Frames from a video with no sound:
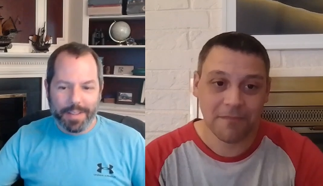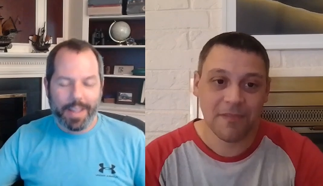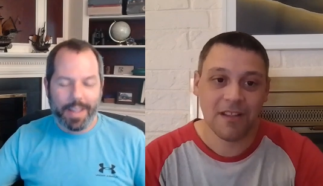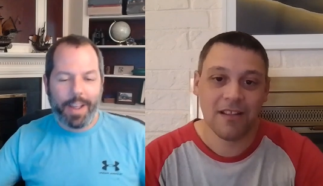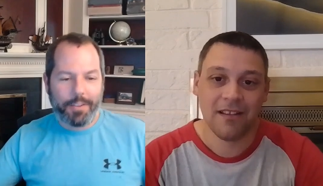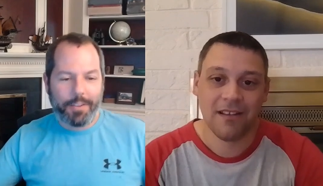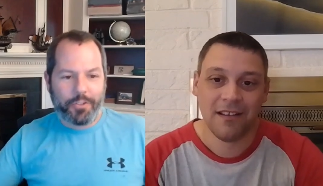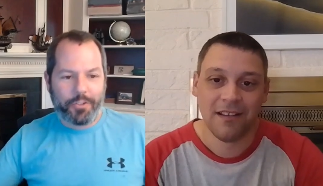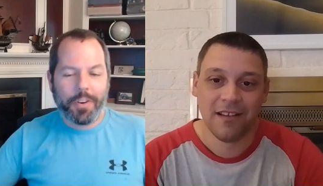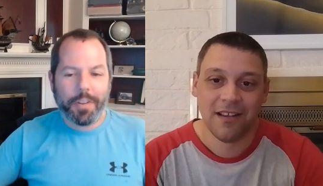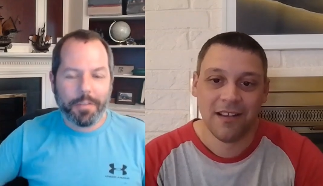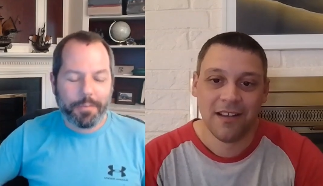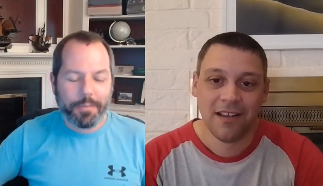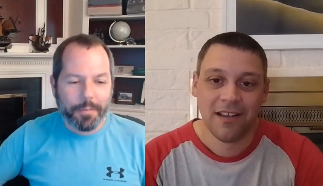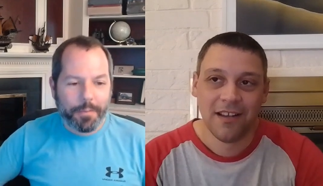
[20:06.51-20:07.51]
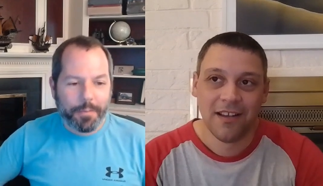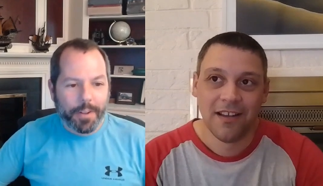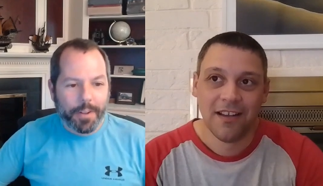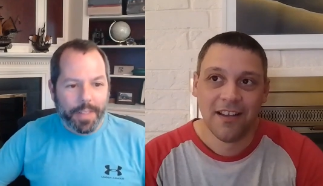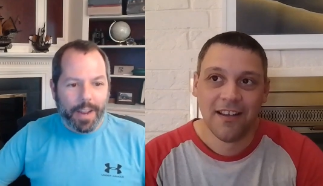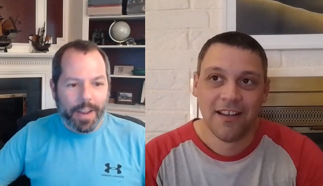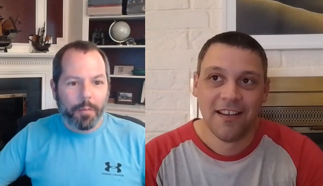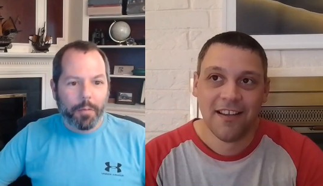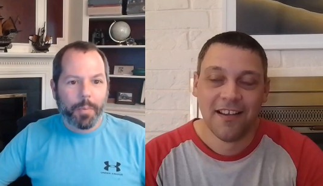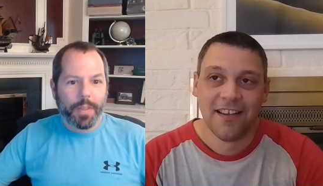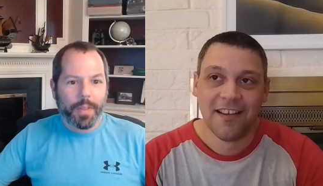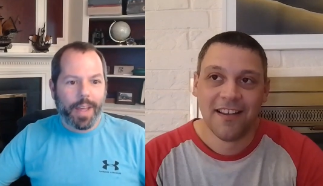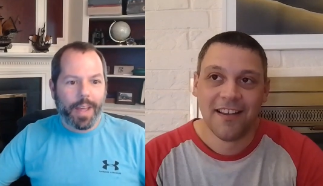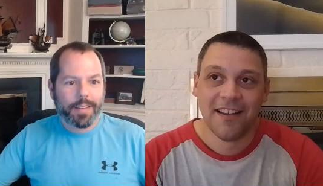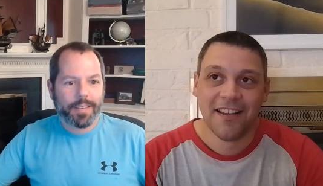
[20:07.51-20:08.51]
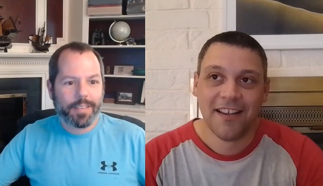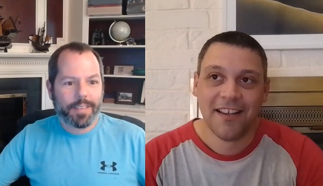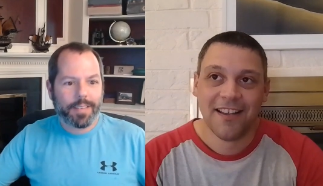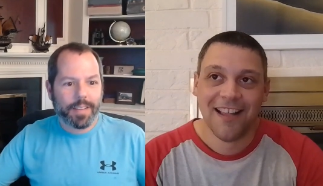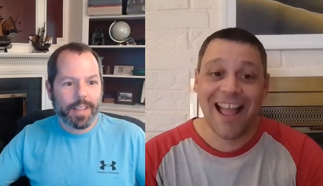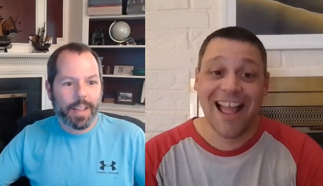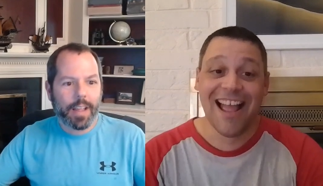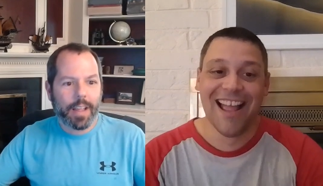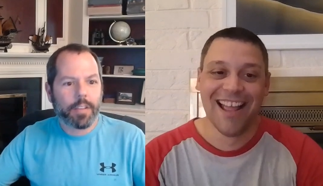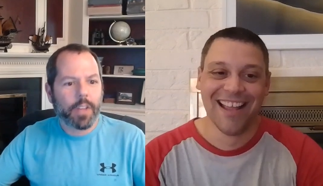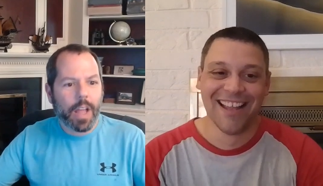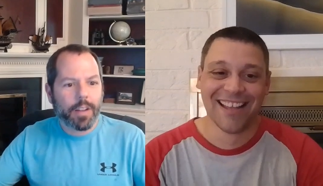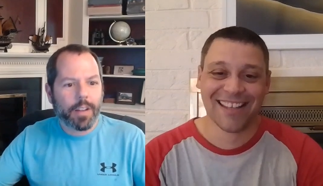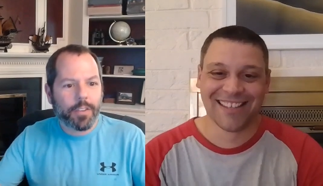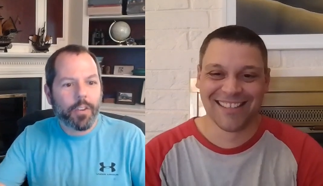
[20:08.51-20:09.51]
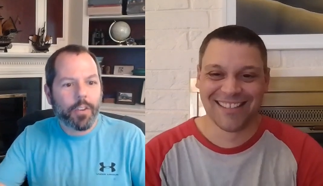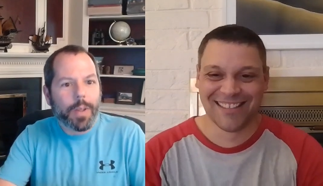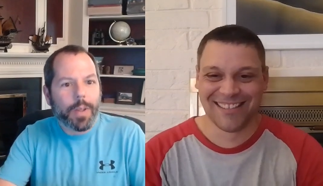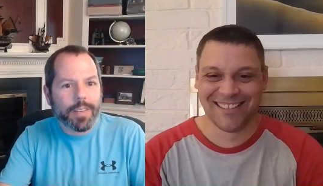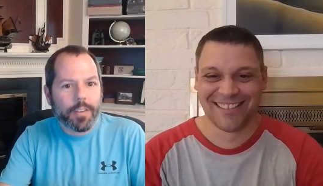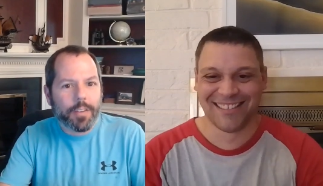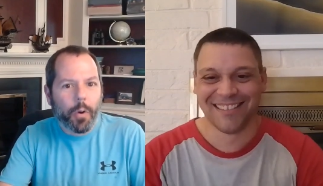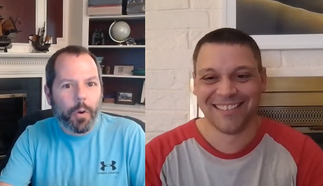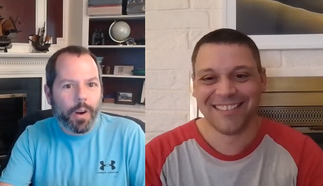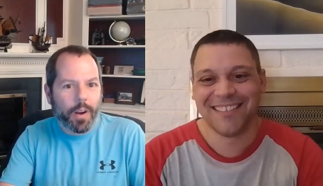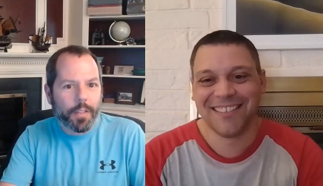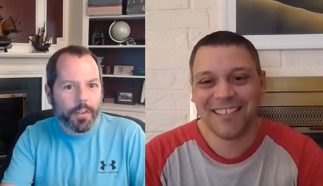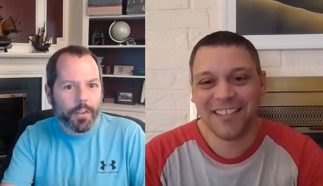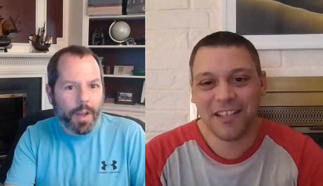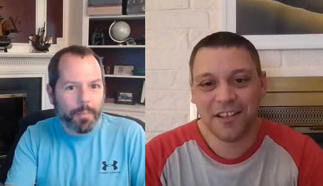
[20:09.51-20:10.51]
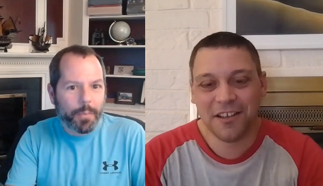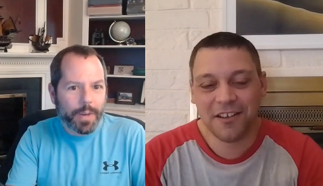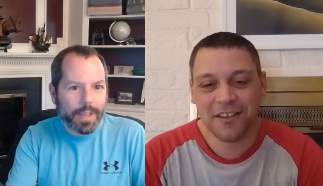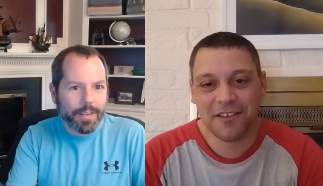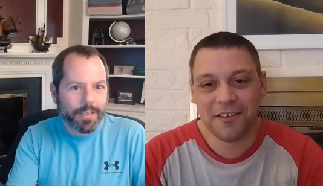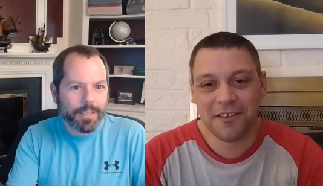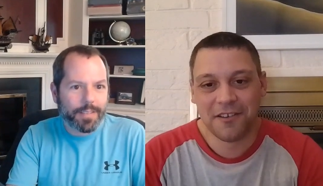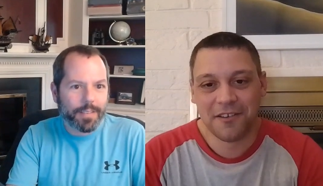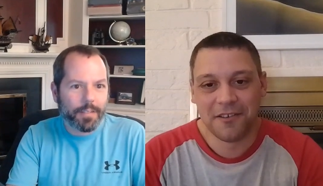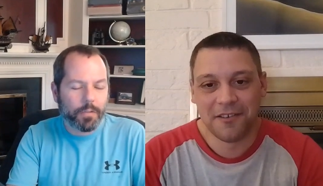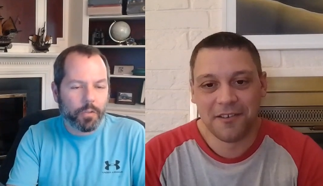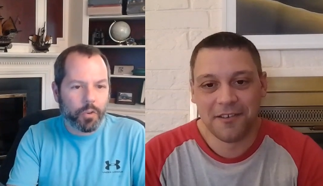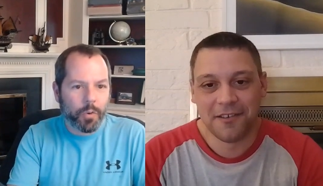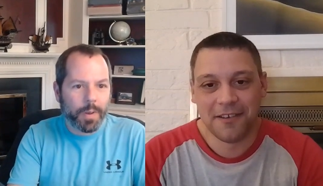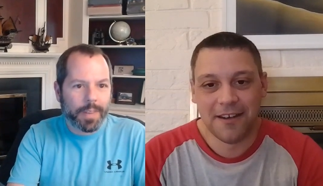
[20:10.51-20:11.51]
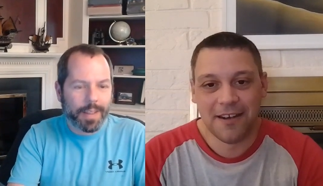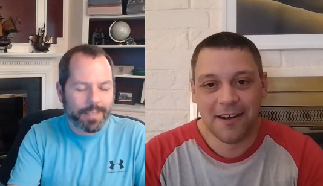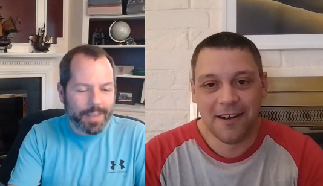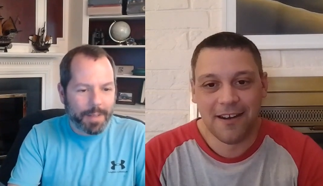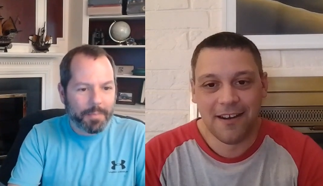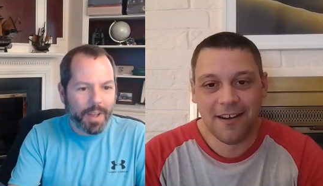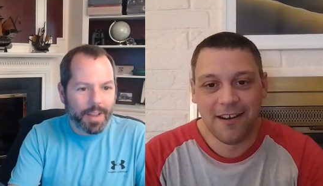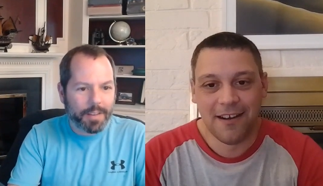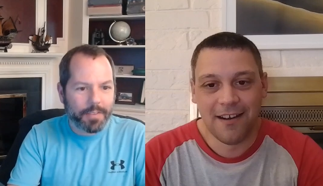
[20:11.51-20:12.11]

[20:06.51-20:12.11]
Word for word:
Speaker 1: that i should have figured that out but that's so so are other companies doing that same